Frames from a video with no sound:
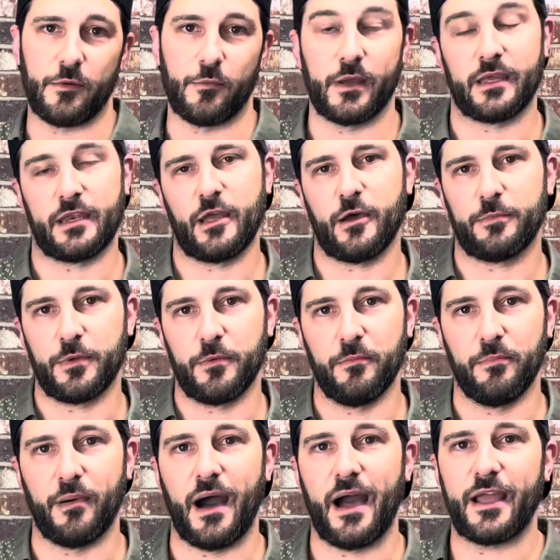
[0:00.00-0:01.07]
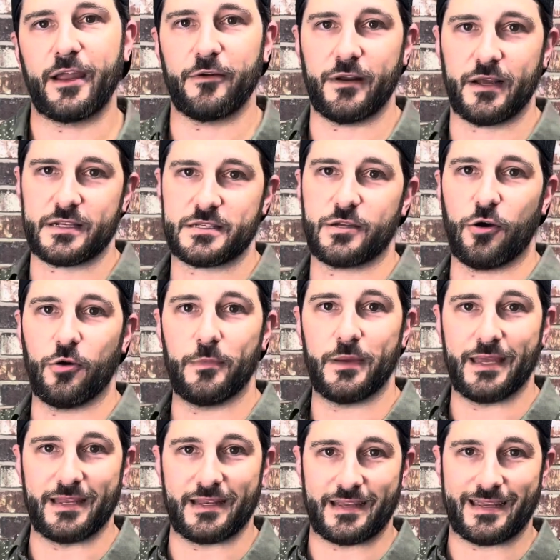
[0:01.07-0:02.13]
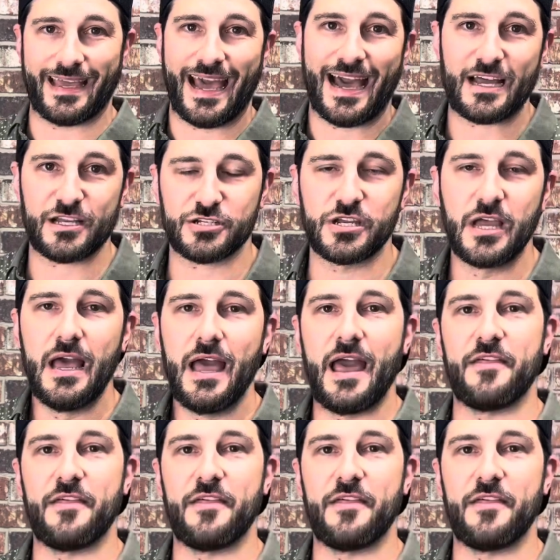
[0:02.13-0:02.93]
We can help you buy your next home in cash,